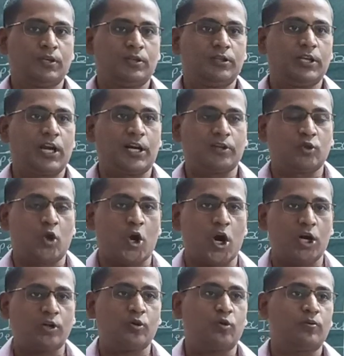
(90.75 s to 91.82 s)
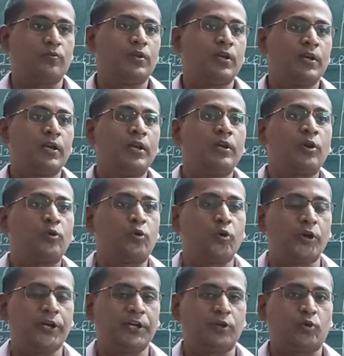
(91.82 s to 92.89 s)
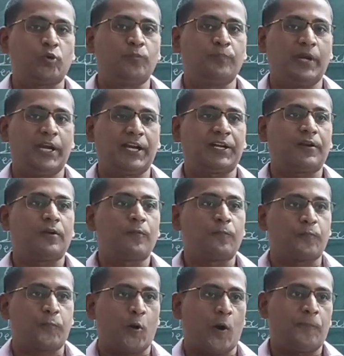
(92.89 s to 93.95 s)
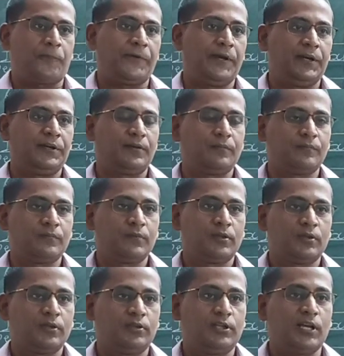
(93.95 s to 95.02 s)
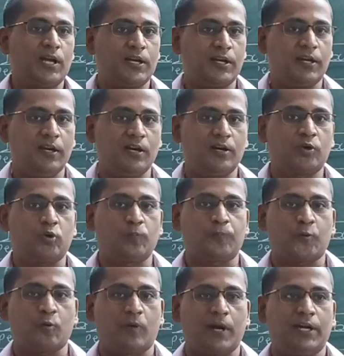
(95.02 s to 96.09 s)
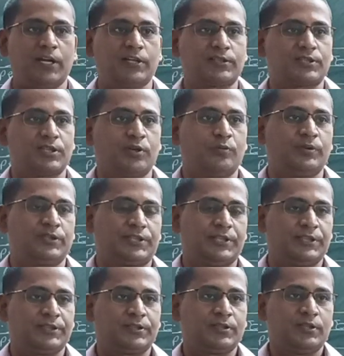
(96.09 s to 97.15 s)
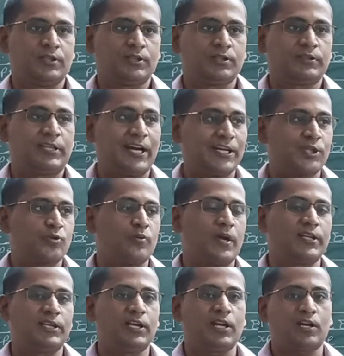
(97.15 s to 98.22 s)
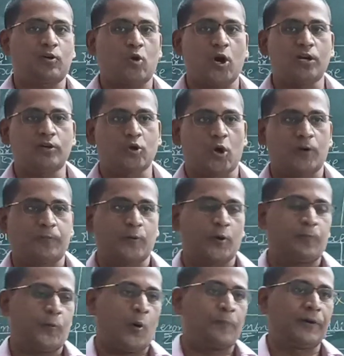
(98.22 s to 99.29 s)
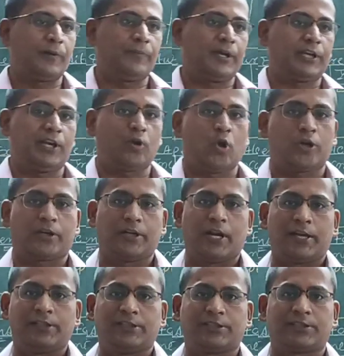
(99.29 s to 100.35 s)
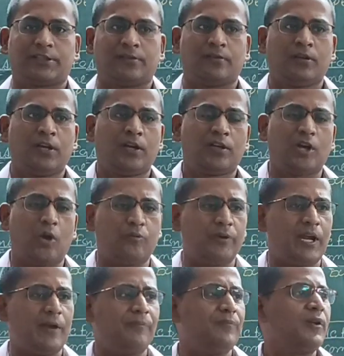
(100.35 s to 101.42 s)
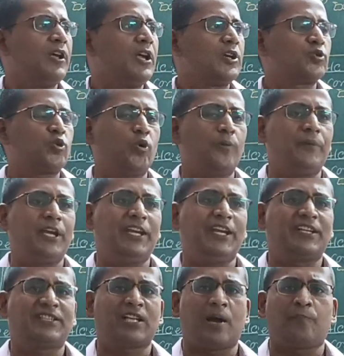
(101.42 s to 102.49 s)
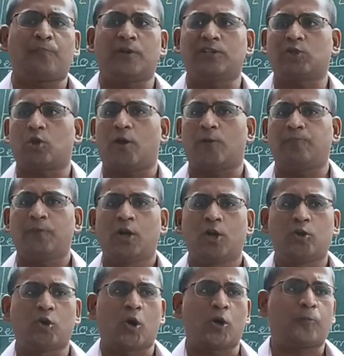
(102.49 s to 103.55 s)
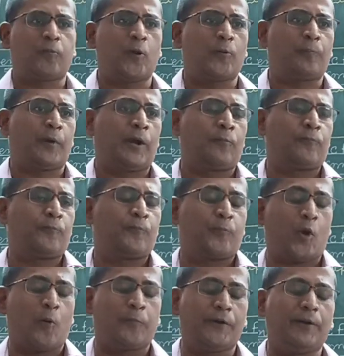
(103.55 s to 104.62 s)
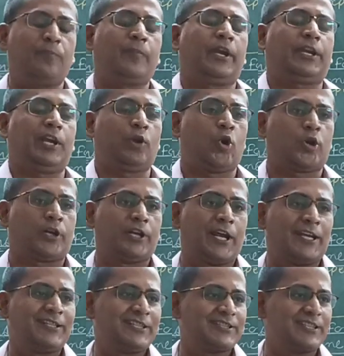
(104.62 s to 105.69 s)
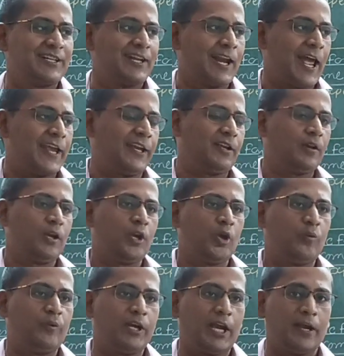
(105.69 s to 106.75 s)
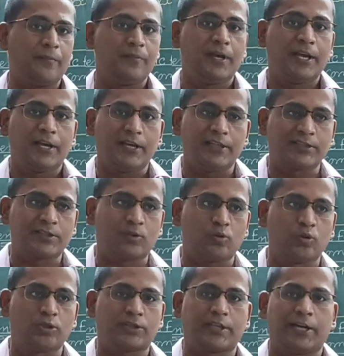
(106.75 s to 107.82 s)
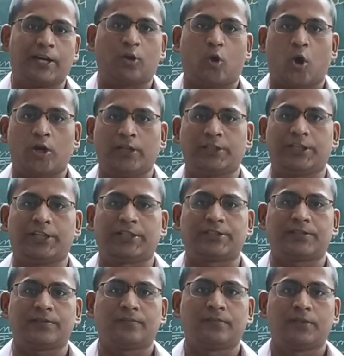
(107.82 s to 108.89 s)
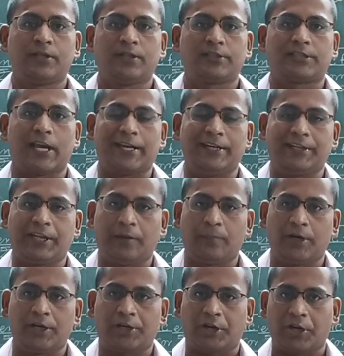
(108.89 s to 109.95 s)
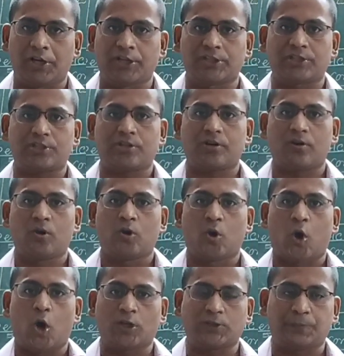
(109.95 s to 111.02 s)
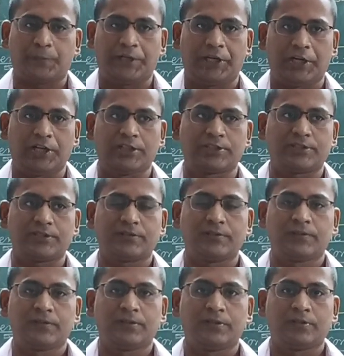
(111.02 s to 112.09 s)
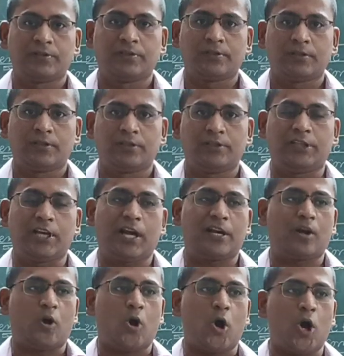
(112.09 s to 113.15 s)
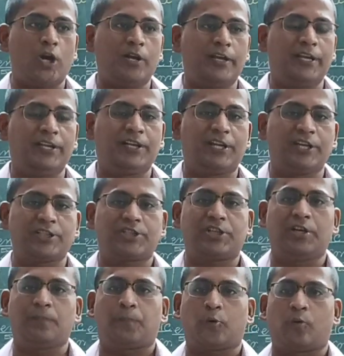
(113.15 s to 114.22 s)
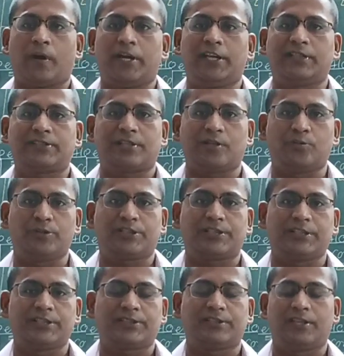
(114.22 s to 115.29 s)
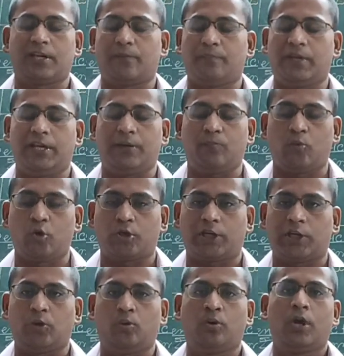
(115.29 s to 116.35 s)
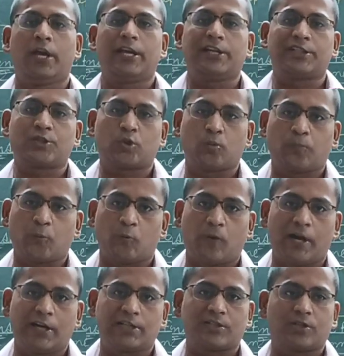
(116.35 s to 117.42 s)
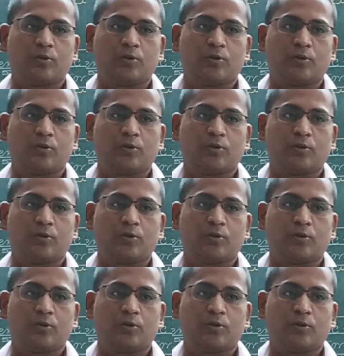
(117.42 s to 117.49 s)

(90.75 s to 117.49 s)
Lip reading: They are not going to make profit. They are here to provide us services. That's why they are called not for profit making organizations. Now we have so many examples of not for profit making organizations, like we have schools and colleges, charitable trusts, hospitals. They are all engaged in providing services. Their main motive is to provide